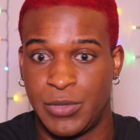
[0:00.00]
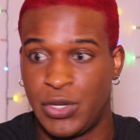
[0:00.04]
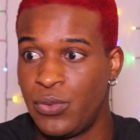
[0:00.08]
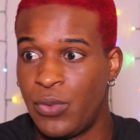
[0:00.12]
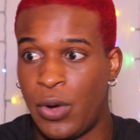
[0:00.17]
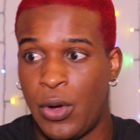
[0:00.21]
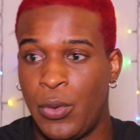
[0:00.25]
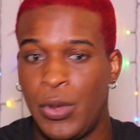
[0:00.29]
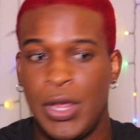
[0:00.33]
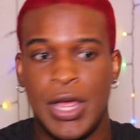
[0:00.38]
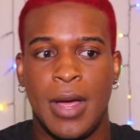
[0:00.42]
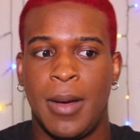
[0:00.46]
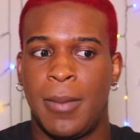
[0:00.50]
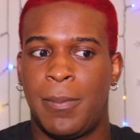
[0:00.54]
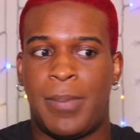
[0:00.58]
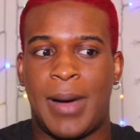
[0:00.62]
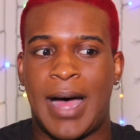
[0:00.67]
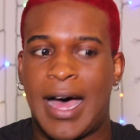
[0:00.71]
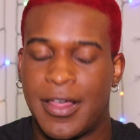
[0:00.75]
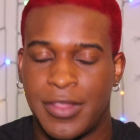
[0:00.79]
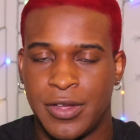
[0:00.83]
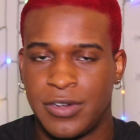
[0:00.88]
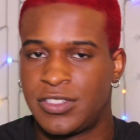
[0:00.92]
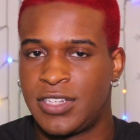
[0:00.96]
You won't
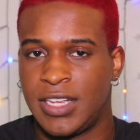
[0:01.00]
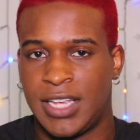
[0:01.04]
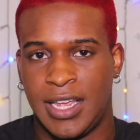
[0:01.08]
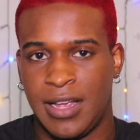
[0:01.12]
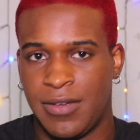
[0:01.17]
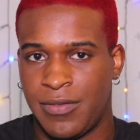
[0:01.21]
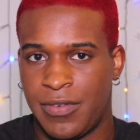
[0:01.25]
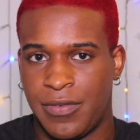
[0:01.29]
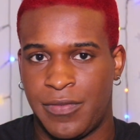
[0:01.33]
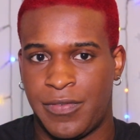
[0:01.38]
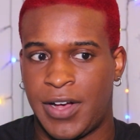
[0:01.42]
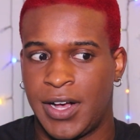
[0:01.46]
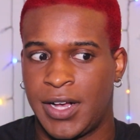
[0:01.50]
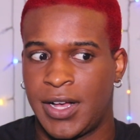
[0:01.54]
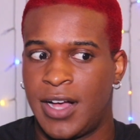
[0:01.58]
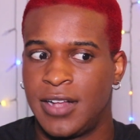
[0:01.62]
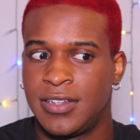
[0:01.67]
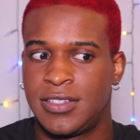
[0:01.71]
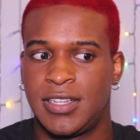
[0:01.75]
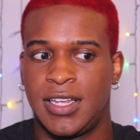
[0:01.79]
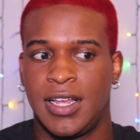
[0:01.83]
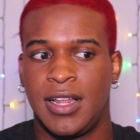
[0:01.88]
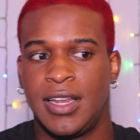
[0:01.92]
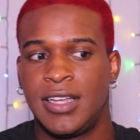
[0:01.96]
bother to give a fuck
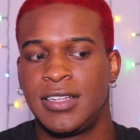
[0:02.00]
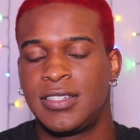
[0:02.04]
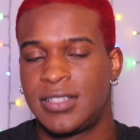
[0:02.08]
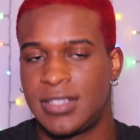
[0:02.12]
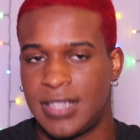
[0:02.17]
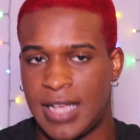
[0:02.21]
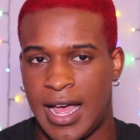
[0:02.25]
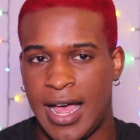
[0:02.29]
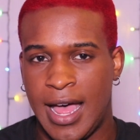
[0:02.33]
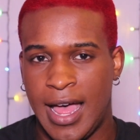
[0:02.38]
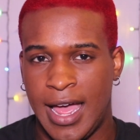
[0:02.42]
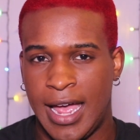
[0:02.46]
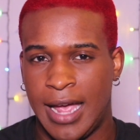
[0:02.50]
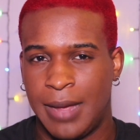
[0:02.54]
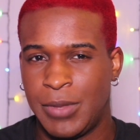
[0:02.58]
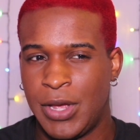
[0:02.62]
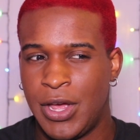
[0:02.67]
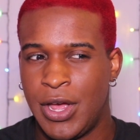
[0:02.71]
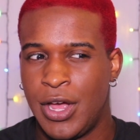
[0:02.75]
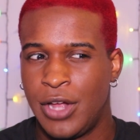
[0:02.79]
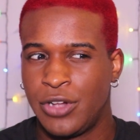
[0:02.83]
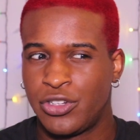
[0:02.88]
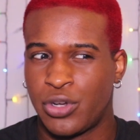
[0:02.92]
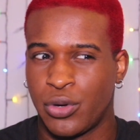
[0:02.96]
until it's time
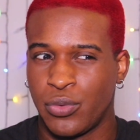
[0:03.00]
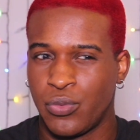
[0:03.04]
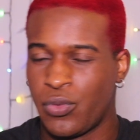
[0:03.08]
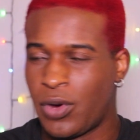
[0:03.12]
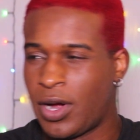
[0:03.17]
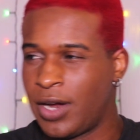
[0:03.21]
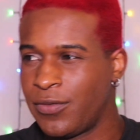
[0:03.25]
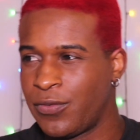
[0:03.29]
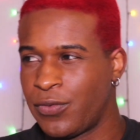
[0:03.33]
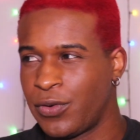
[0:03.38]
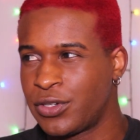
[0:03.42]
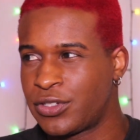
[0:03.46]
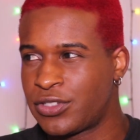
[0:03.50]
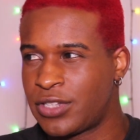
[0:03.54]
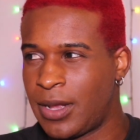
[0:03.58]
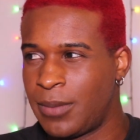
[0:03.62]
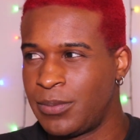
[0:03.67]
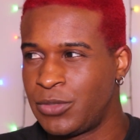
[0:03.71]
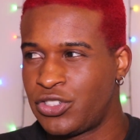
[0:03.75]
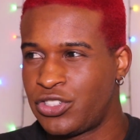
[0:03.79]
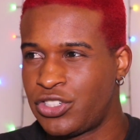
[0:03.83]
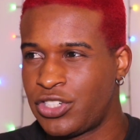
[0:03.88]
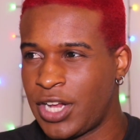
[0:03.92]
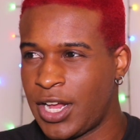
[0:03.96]
to run for
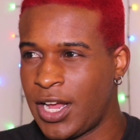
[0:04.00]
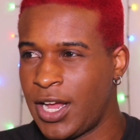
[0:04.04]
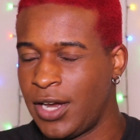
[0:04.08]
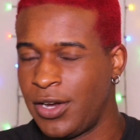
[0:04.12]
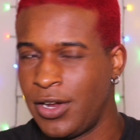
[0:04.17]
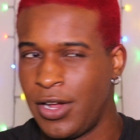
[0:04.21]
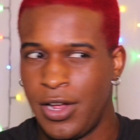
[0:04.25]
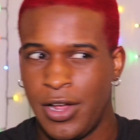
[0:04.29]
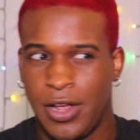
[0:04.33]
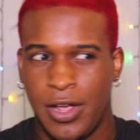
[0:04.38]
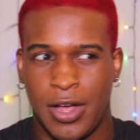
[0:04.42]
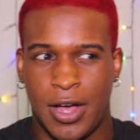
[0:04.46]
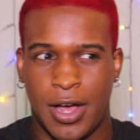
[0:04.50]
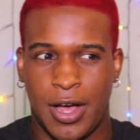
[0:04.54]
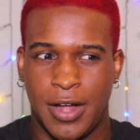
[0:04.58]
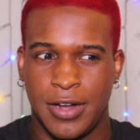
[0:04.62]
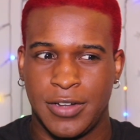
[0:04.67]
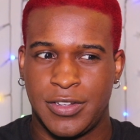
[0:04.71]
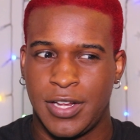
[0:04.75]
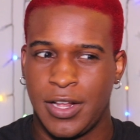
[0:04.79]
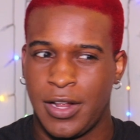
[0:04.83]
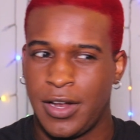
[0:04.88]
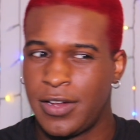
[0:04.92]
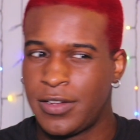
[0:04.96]
some shit,
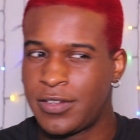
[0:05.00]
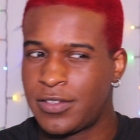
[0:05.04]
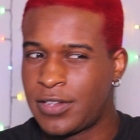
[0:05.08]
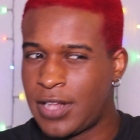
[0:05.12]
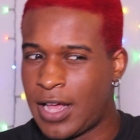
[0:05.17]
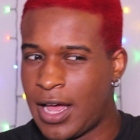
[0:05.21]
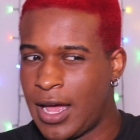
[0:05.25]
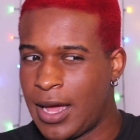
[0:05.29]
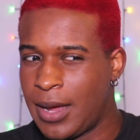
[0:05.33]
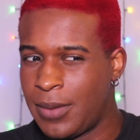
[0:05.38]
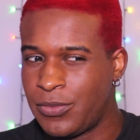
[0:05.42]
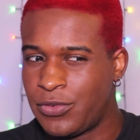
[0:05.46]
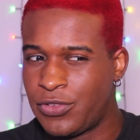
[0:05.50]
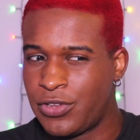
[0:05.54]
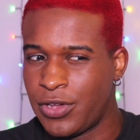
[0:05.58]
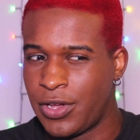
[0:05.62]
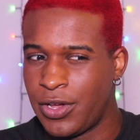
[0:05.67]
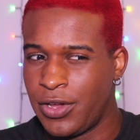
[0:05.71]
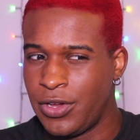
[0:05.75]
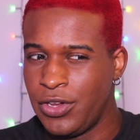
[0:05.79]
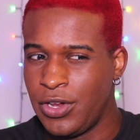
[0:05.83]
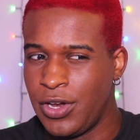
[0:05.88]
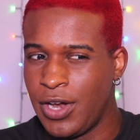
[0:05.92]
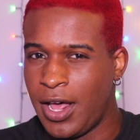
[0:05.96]
until it's time
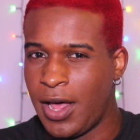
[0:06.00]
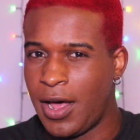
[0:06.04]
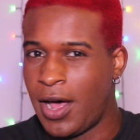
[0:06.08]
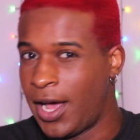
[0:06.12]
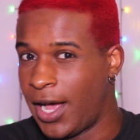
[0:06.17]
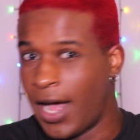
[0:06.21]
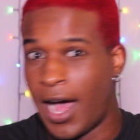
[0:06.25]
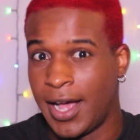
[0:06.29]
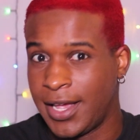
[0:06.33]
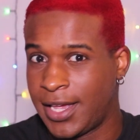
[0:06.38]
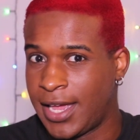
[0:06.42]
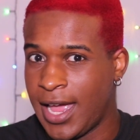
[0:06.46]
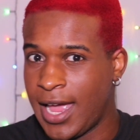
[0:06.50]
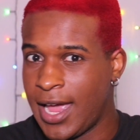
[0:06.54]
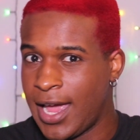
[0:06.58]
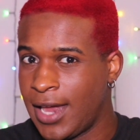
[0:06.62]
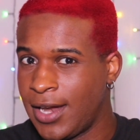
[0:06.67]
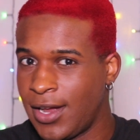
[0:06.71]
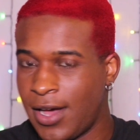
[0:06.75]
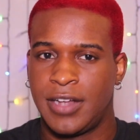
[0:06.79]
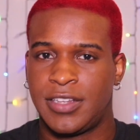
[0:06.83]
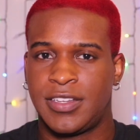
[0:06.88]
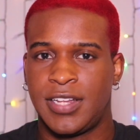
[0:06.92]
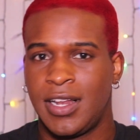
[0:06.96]
to, you know,
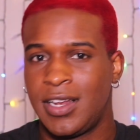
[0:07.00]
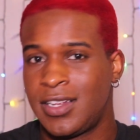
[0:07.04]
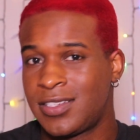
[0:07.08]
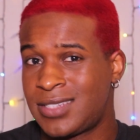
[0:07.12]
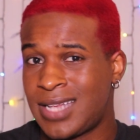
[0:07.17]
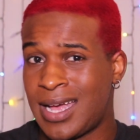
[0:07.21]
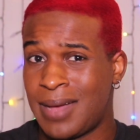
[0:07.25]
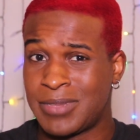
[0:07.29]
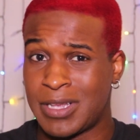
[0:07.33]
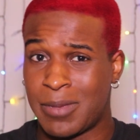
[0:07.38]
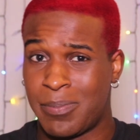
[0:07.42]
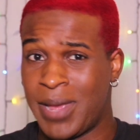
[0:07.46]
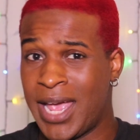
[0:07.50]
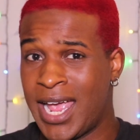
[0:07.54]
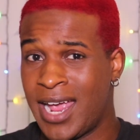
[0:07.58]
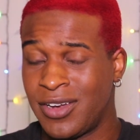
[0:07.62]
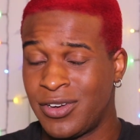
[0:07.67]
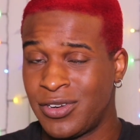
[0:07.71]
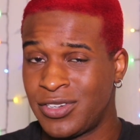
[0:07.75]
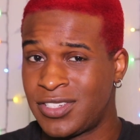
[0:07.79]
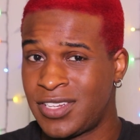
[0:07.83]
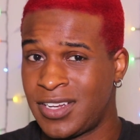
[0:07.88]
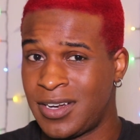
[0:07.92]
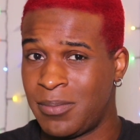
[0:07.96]
again, until it's time to
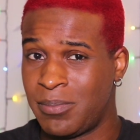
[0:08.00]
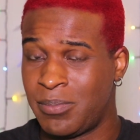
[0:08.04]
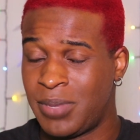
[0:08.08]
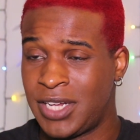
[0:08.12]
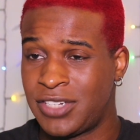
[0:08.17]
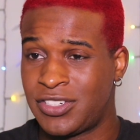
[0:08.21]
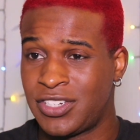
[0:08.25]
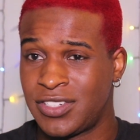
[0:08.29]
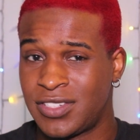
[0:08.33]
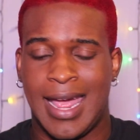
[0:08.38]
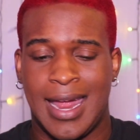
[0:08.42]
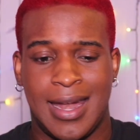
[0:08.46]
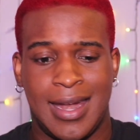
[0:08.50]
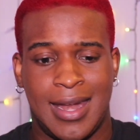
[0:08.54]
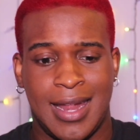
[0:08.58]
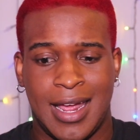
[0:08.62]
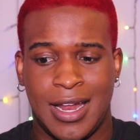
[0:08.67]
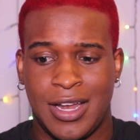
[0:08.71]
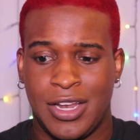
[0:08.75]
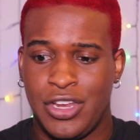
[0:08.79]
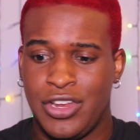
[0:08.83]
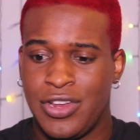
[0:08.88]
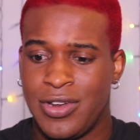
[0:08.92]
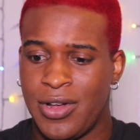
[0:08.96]
pander to them bitches, and
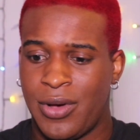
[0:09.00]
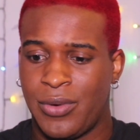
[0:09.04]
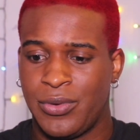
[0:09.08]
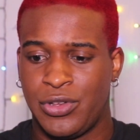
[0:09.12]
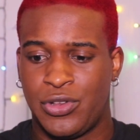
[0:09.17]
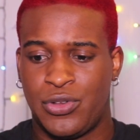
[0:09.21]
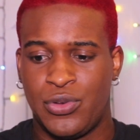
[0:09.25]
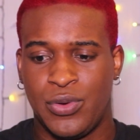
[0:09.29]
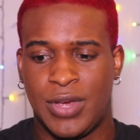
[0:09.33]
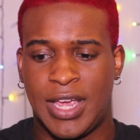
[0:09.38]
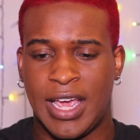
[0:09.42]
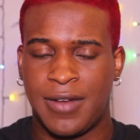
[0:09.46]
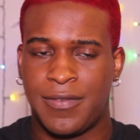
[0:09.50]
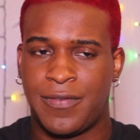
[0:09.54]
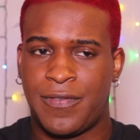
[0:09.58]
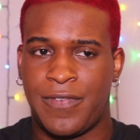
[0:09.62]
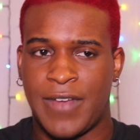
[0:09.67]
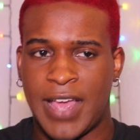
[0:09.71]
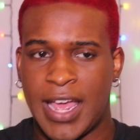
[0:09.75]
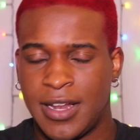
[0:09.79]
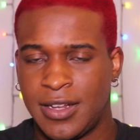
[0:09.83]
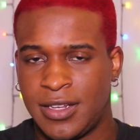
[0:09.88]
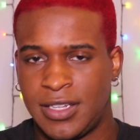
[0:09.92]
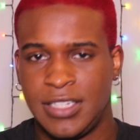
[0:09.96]
then, you know, you get
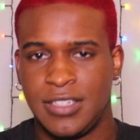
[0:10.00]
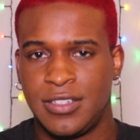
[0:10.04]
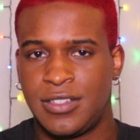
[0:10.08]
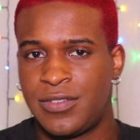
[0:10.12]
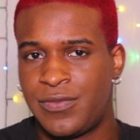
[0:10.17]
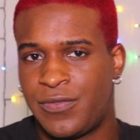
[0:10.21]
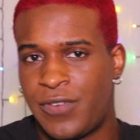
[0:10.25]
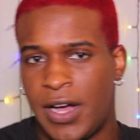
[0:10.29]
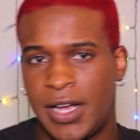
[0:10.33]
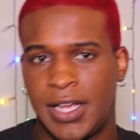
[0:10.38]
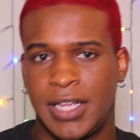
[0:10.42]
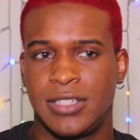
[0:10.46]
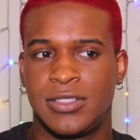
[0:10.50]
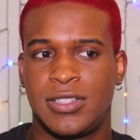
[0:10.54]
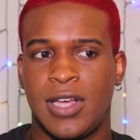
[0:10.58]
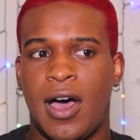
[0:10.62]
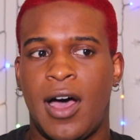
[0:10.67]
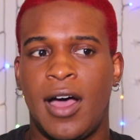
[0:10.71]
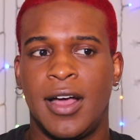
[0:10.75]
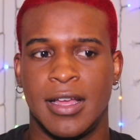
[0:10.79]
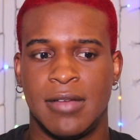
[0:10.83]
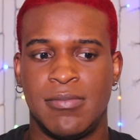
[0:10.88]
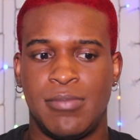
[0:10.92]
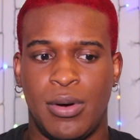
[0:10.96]
fed these fucking
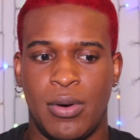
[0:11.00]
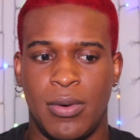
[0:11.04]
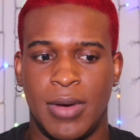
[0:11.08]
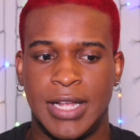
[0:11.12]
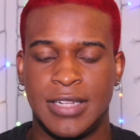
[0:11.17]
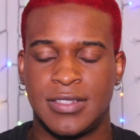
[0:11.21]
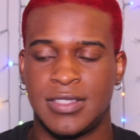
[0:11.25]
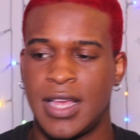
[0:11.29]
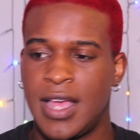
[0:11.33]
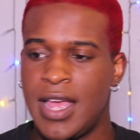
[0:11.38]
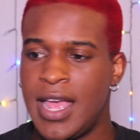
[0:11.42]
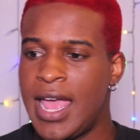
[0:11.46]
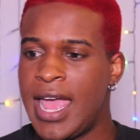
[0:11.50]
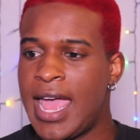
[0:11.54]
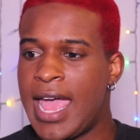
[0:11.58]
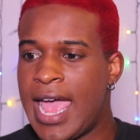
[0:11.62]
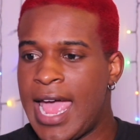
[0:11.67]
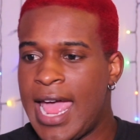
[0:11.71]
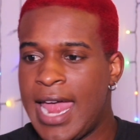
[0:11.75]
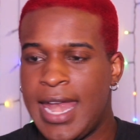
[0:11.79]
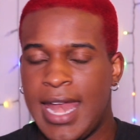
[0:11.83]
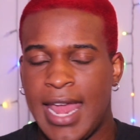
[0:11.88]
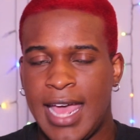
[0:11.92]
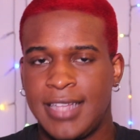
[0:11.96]
talking points,
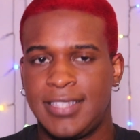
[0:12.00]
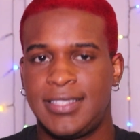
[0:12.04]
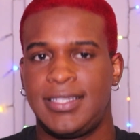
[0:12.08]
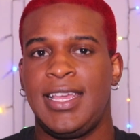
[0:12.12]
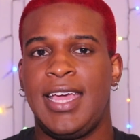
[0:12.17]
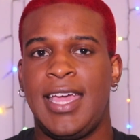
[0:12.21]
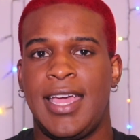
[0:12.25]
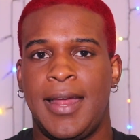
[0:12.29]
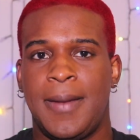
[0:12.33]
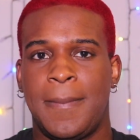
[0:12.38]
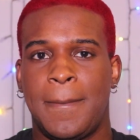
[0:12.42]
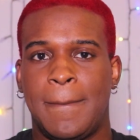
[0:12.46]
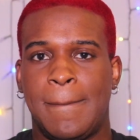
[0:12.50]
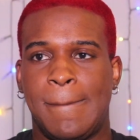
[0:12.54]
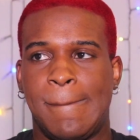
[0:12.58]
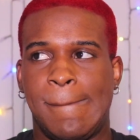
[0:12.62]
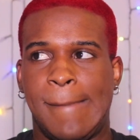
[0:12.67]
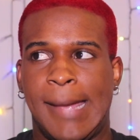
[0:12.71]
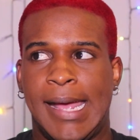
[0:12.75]
and that's it.